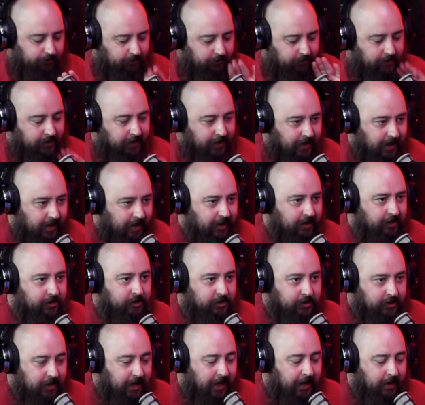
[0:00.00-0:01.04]
the guy is
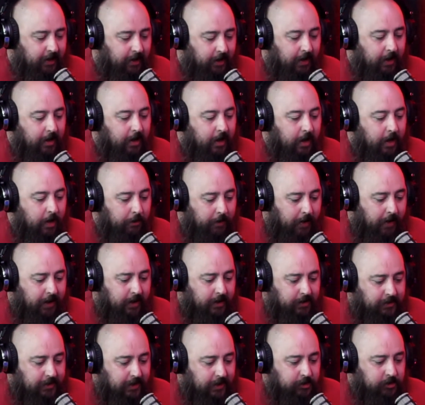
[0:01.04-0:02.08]
paying
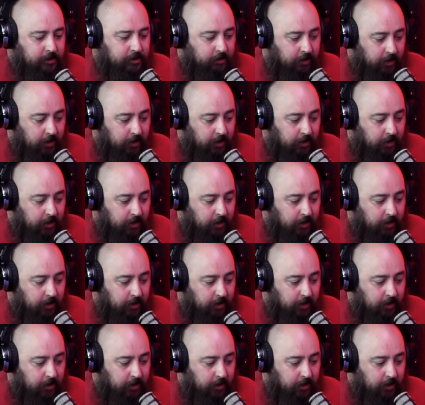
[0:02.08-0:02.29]
attention. The